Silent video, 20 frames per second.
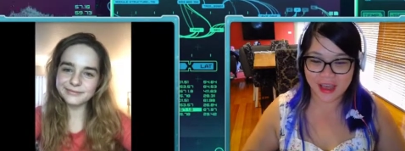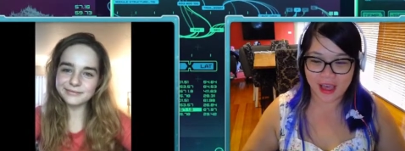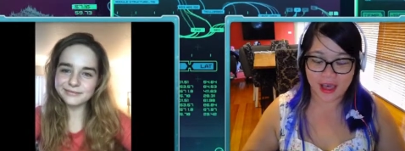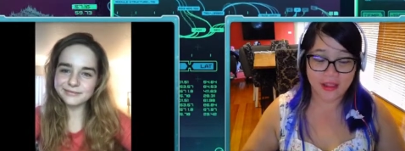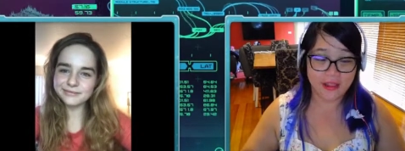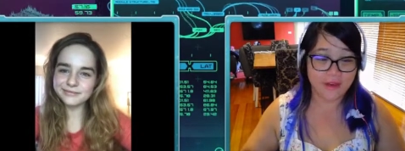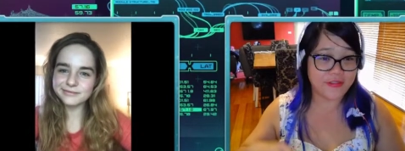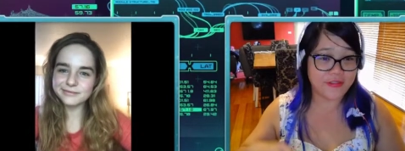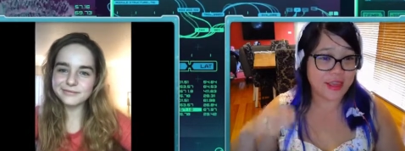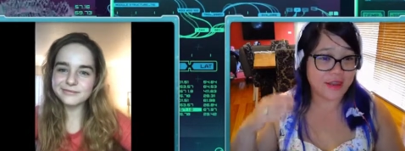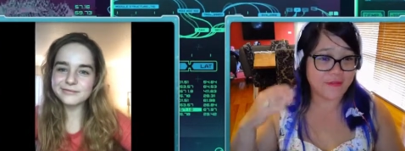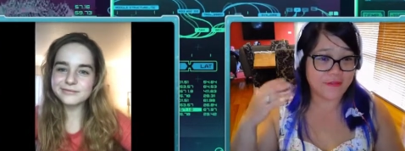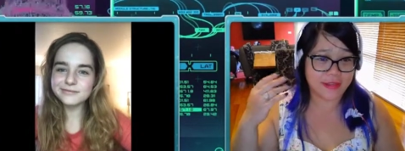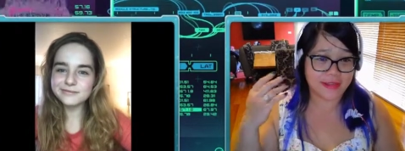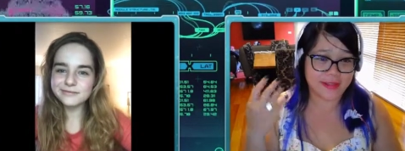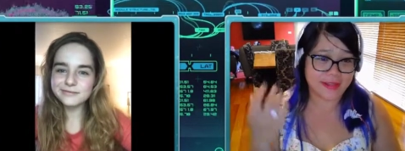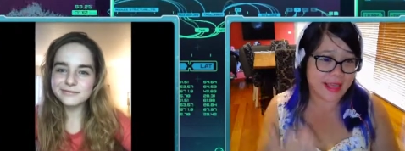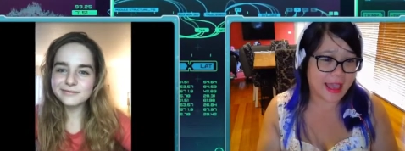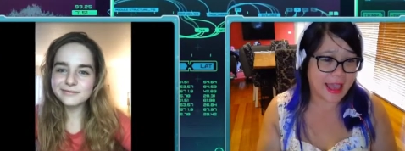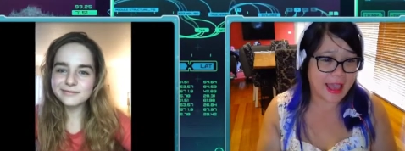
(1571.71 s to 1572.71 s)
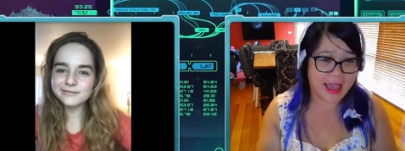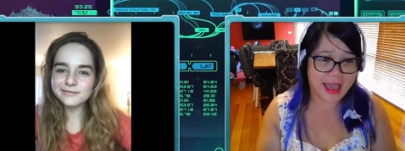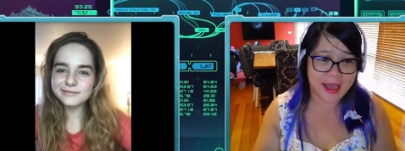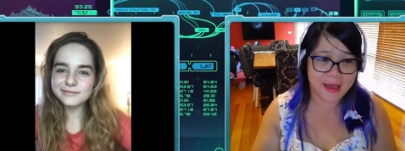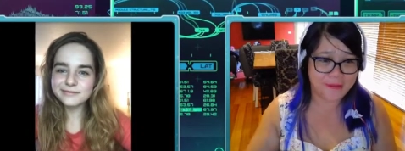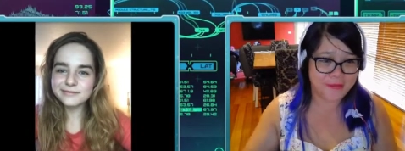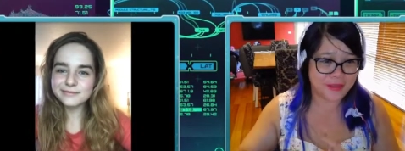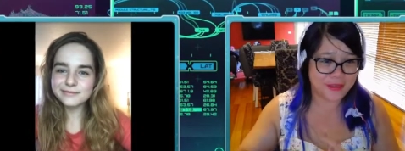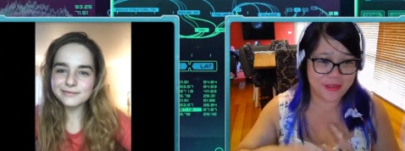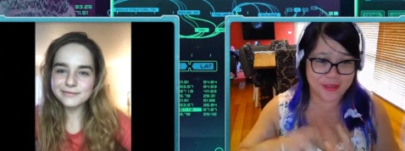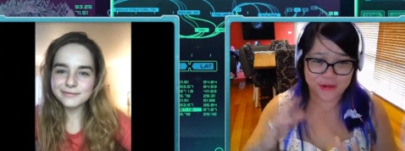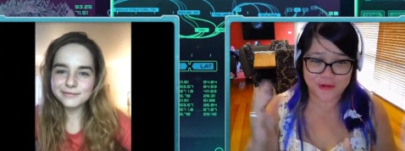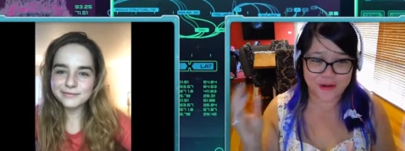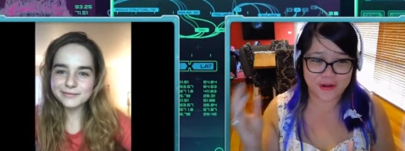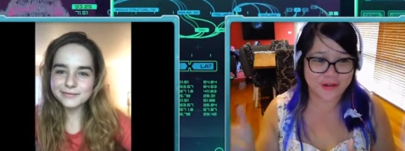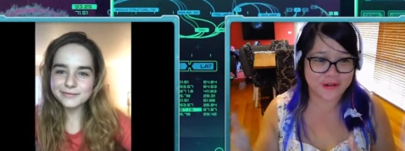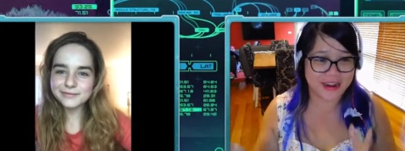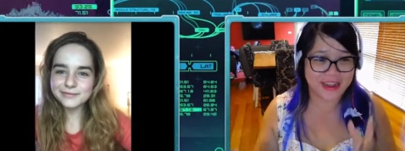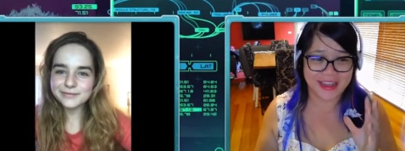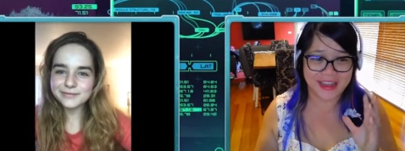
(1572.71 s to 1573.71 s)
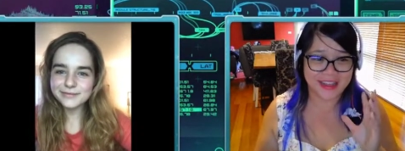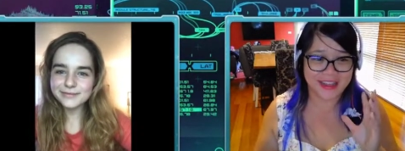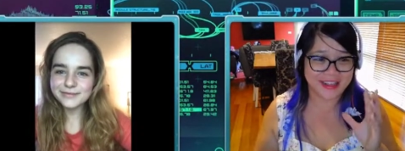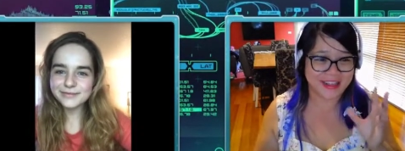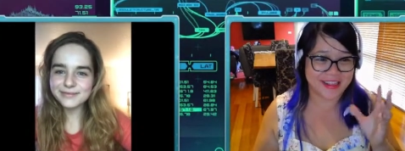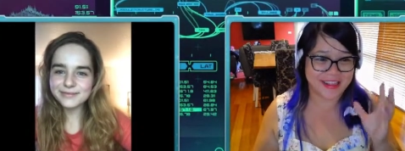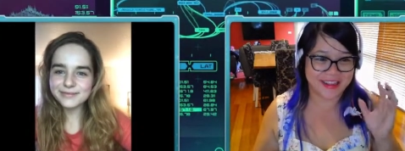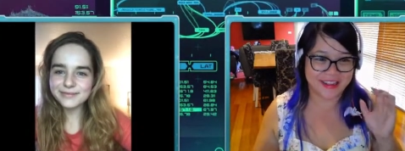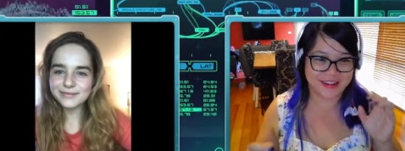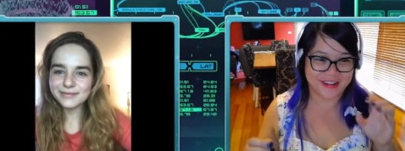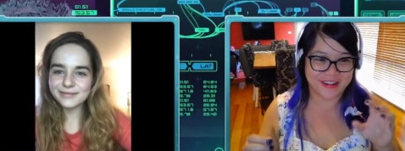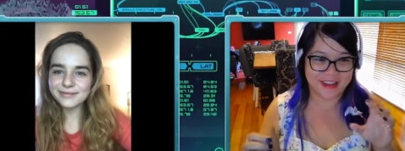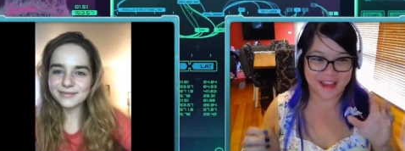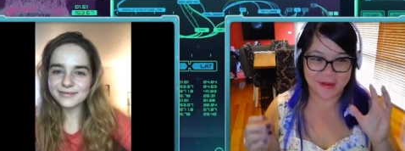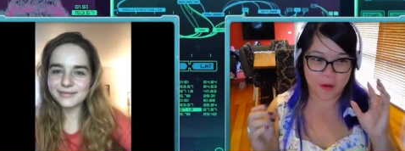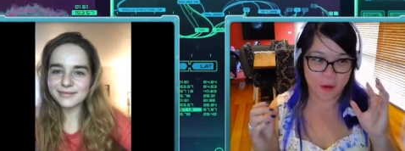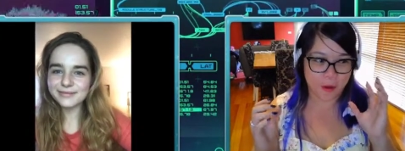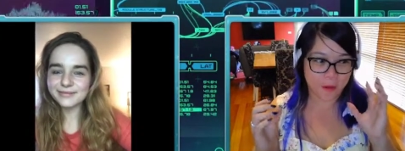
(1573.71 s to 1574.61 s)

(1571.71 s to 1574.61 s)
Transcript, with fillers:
Speaker 1: I love David's lab, the drawings, you know,